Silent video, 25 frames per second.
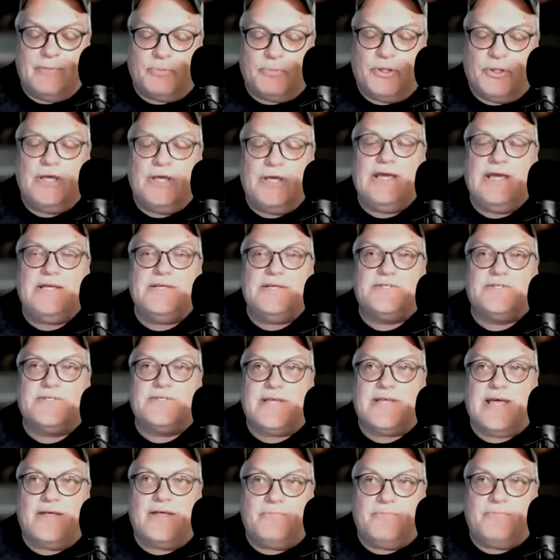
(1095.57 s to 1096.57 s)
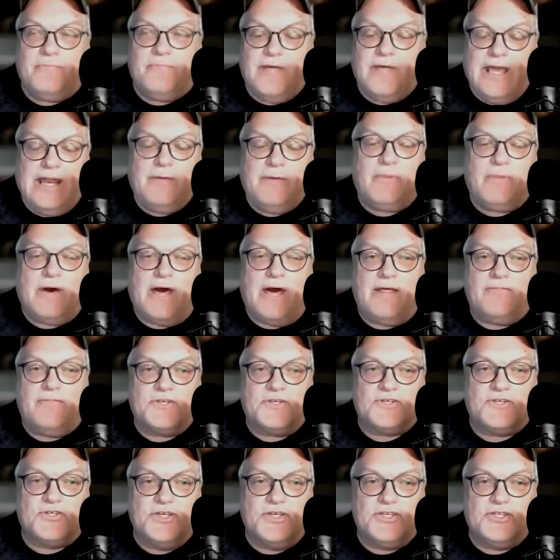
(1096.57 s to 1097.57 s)
Please anybody
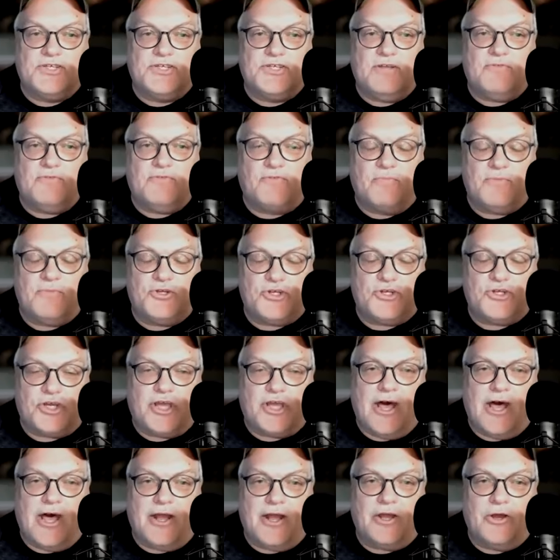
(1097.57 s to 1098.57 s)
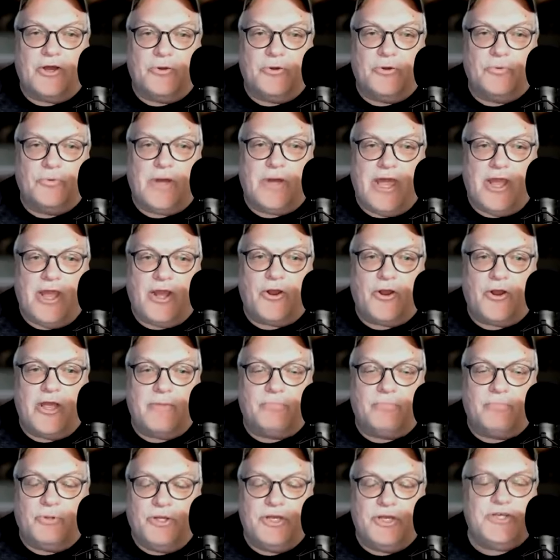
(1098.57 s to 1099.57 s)
that's listening from the Chicago area,
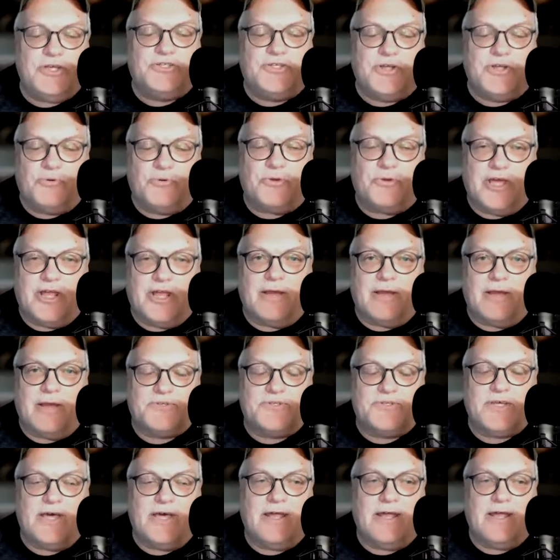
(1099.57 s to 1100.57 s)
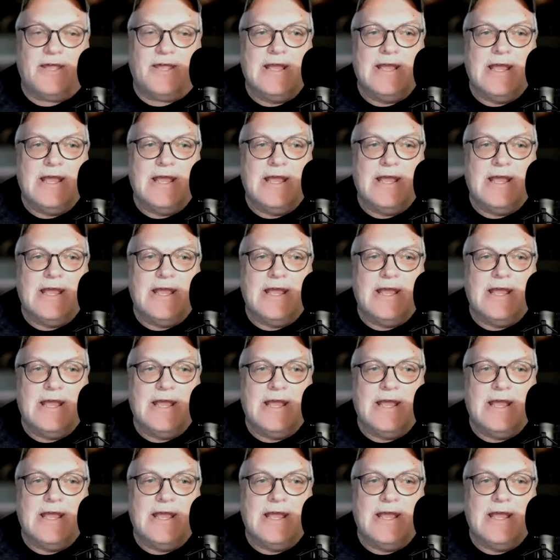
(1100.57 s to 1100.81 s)
please don't get upset.